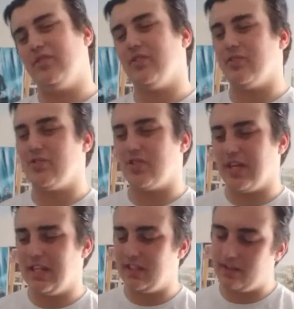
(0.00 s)
for God's
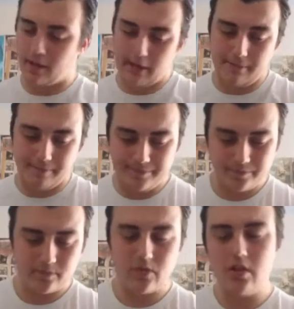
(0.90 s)
sake. I mean,
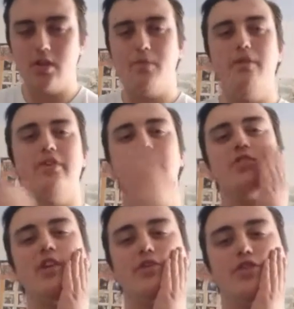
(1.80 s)
the movie's
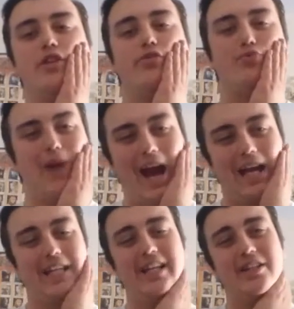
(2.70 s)
such a
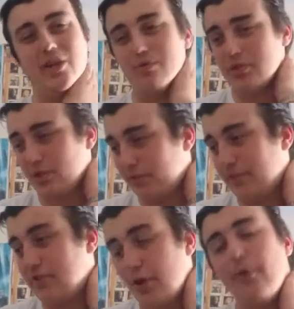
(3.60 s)
drag. It goes on for
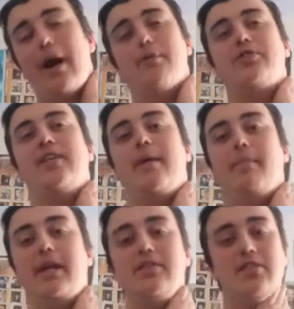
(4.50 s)
two hours, ten
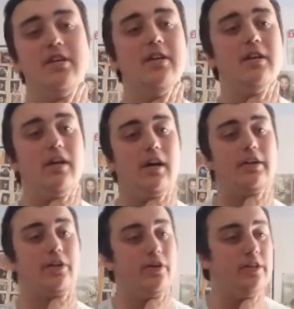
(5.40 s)
minutes. I
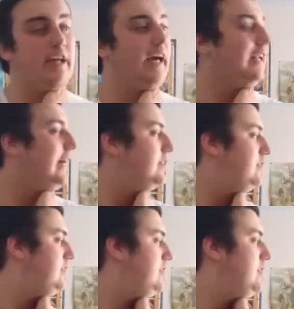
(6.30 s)
couldn't care
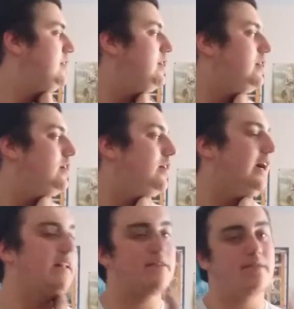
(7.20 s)
less.
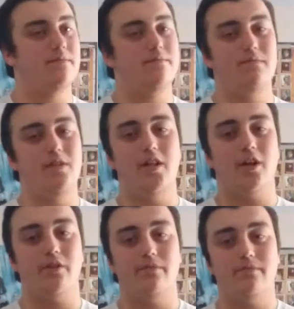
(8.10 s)
And, you
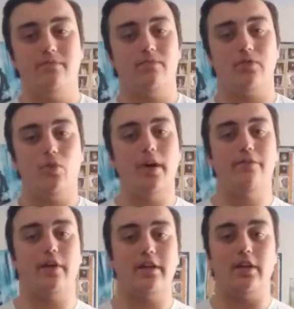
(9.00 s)
know, quite
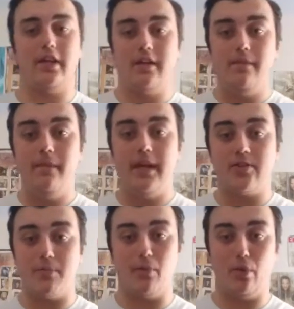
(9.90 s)
frankly,
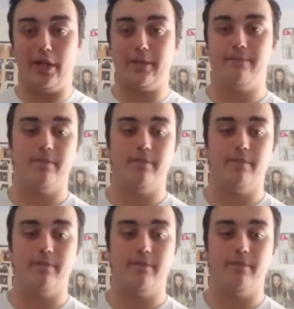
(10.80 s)
it's appalling.